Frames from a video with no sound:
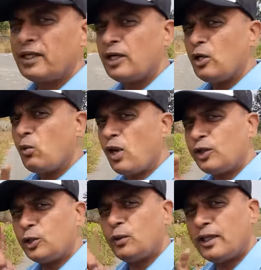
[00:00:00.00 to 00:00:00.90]
What
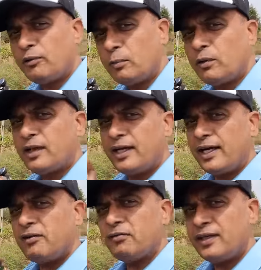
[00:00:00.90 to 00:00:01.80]
you will remember
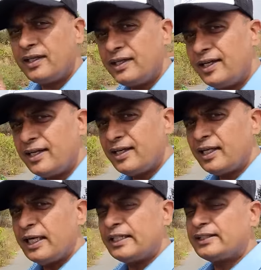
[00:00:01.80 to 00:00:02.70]
every day
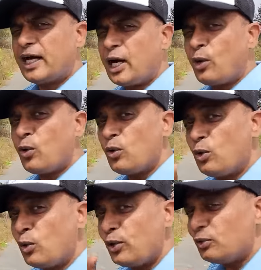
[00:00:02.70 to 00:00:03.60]
is how
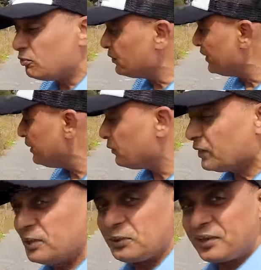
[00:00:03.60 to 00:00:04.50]
good you feel
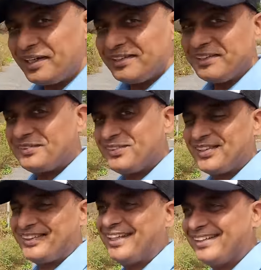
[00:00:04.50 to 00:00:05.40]
when you ride this
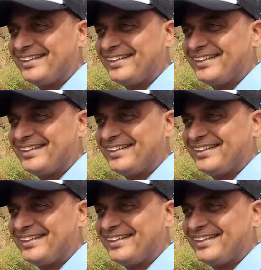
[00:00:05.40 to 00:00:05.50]
motorcycle.